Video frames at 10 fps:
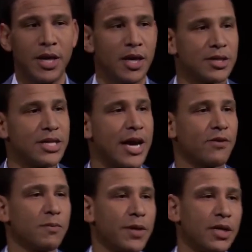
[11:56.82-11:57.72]
It's
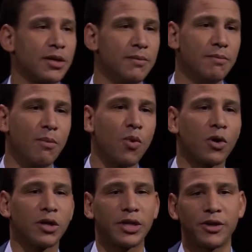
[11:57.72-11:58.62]
never been
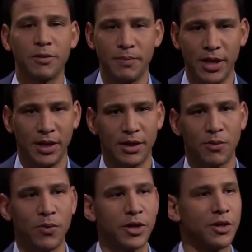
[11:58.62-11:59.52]
more clear to me that
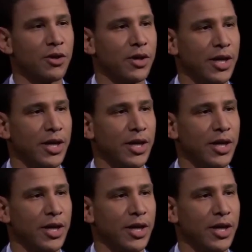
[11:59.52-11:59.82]
what you're